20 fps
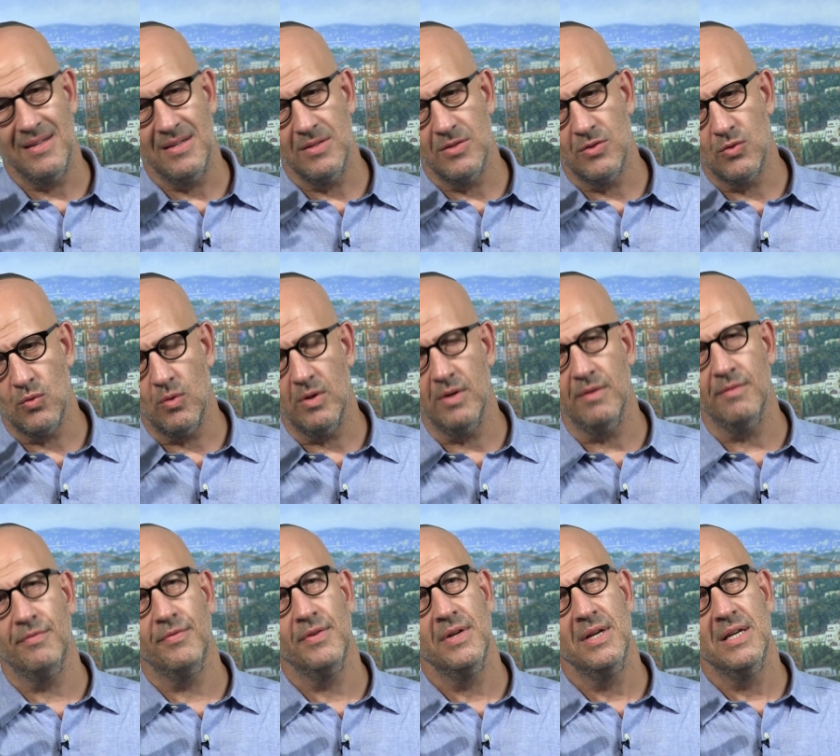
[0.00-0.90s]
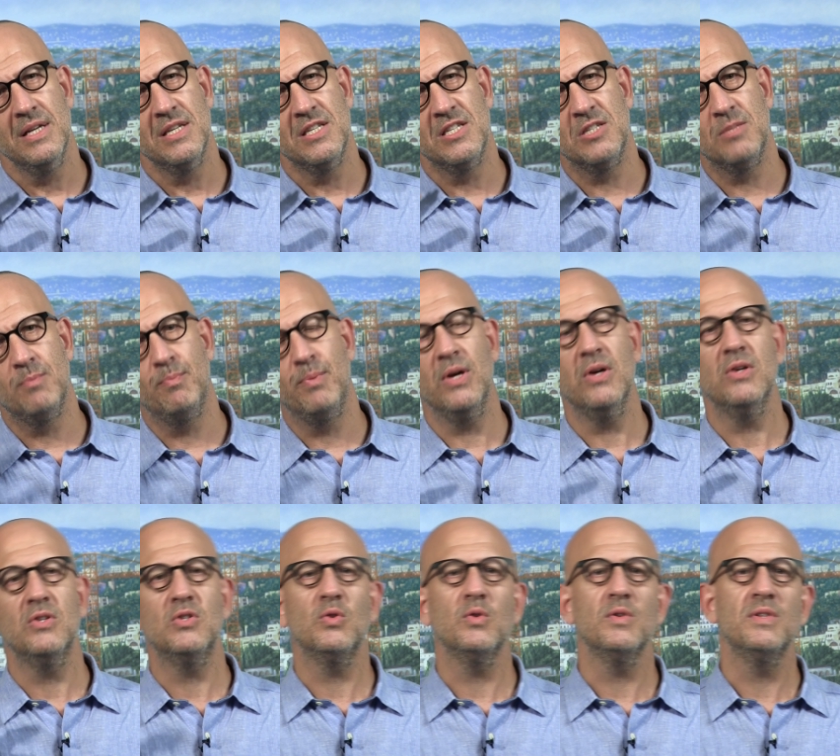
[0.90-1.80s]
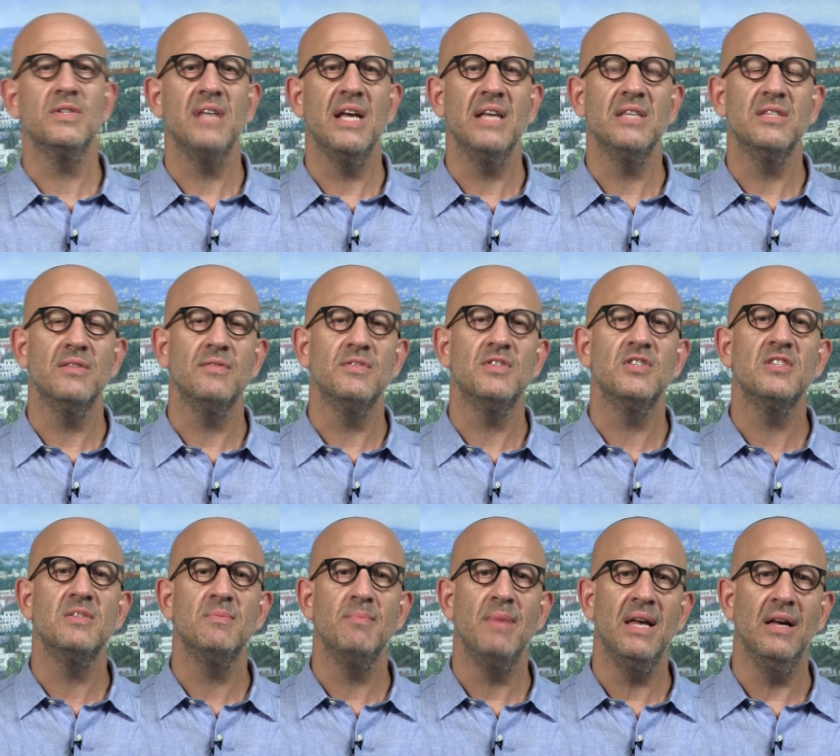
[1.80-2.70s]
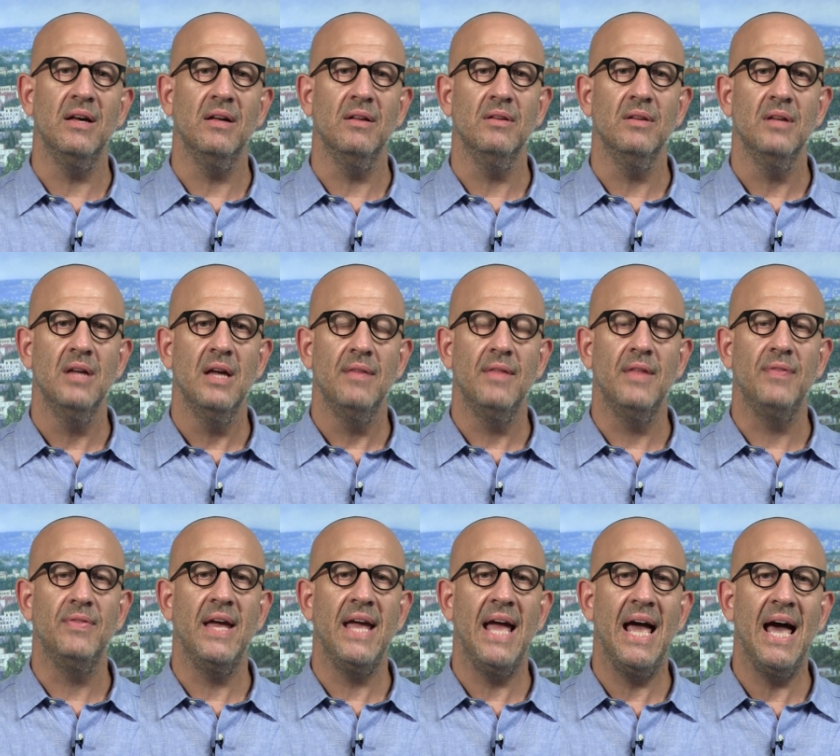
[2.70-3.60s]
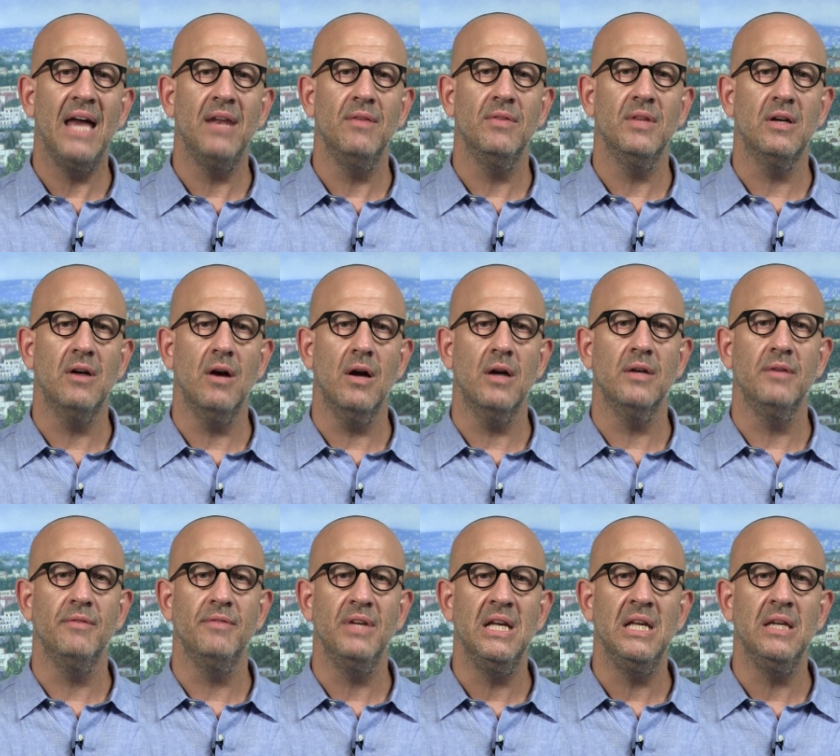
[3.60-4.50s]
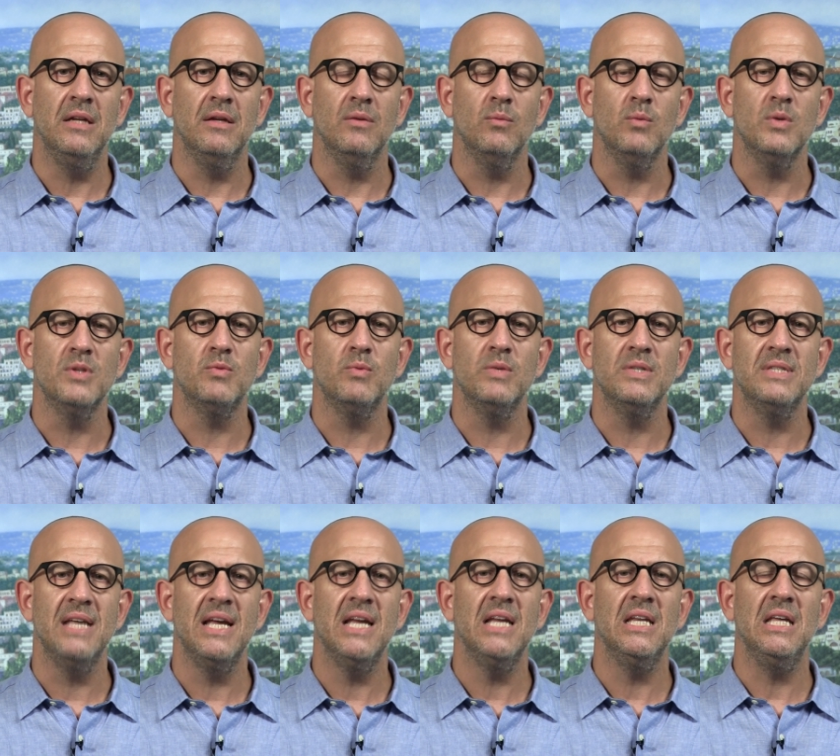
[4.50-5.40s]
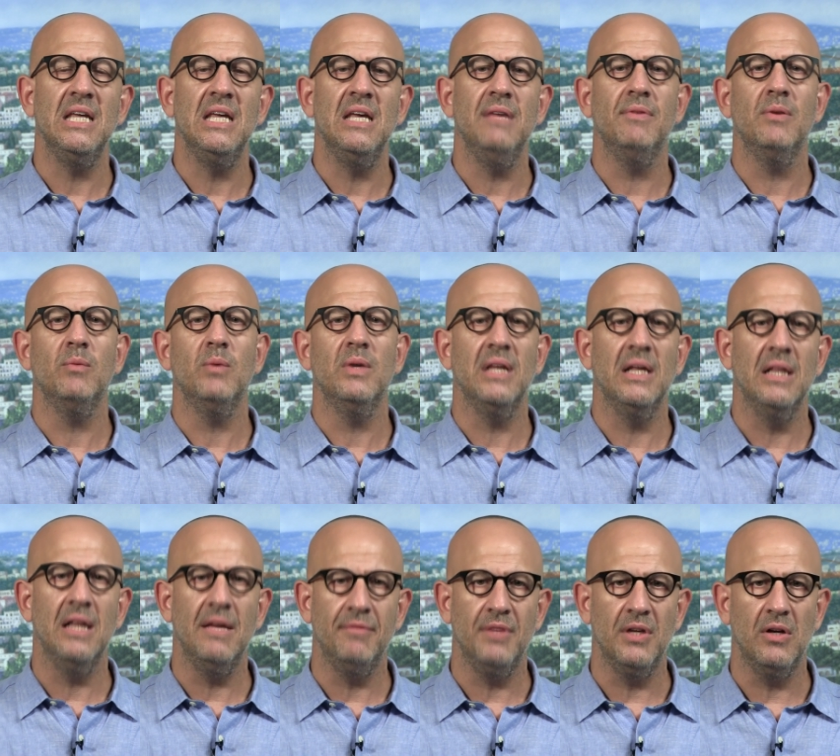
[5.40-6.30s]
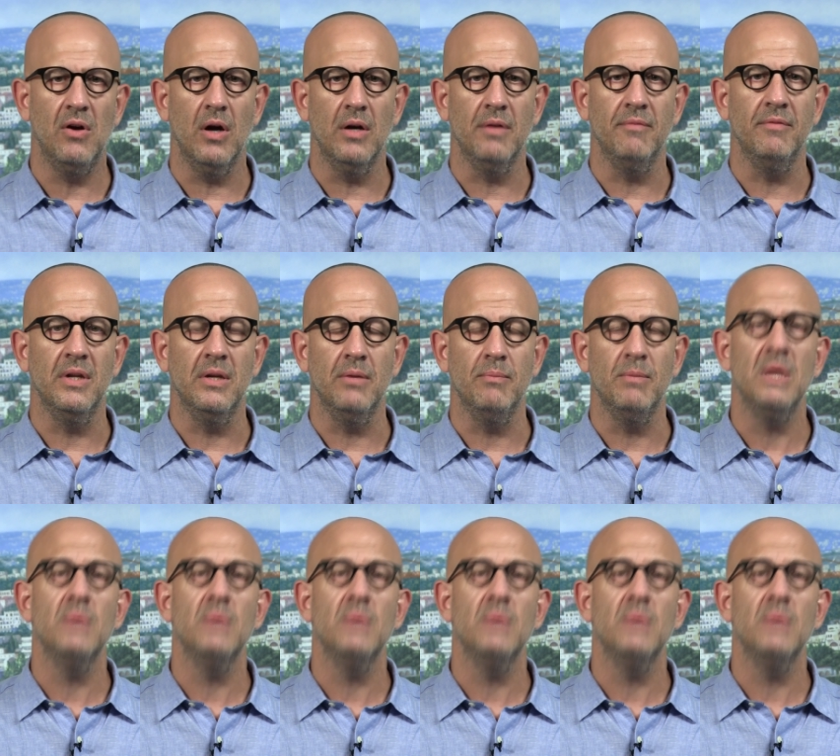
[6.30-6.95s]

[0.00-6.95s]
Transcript: sort of spiritual sense of smell that they had in the Garden of Eden was retained even when they left the Garden of Eden.